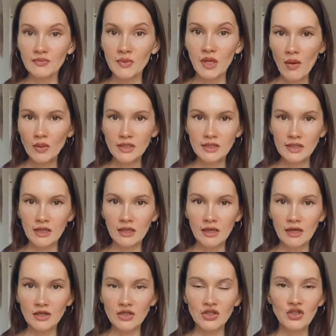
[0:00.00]
I was
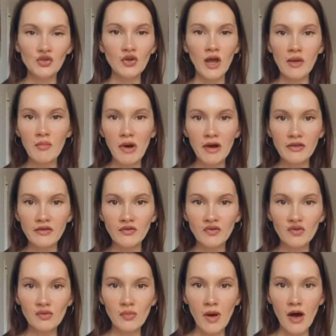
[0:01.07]
thinking, should I buy the
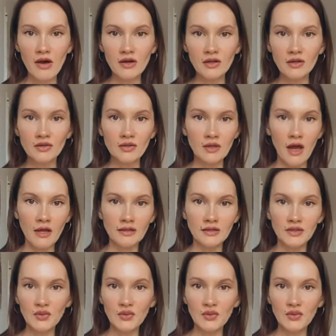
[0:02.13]
full bottle or not?